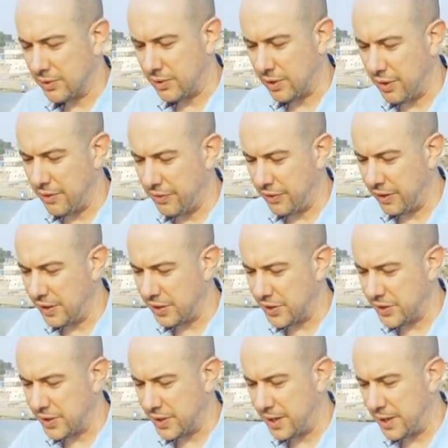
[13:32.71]
of great
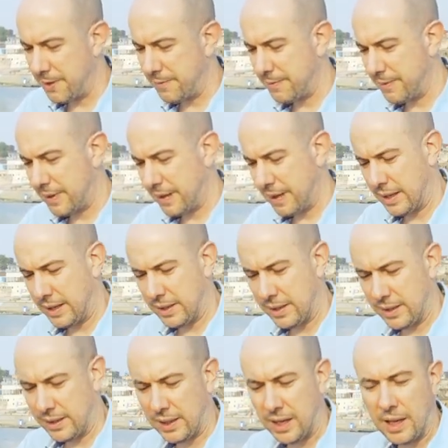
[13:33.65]
features in it,
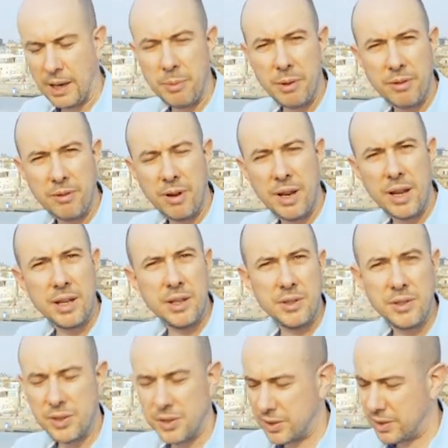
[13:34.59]
the dynamic
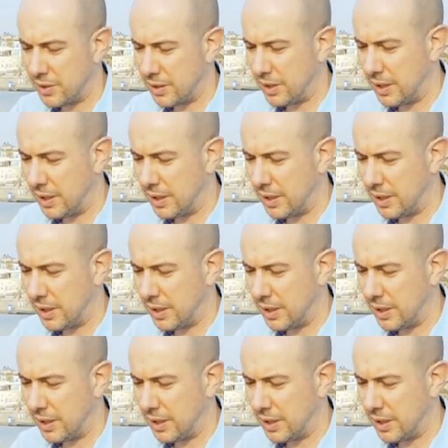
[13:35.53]
range,